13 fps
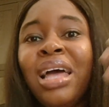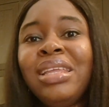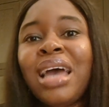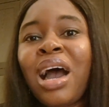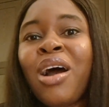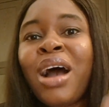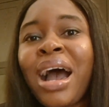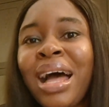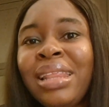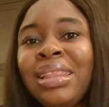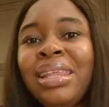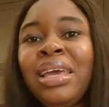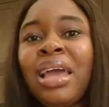they are
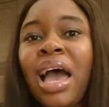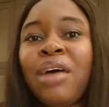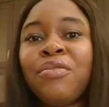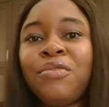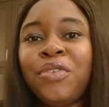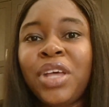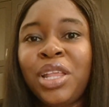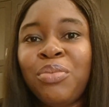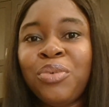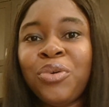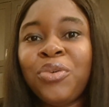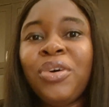hardly available.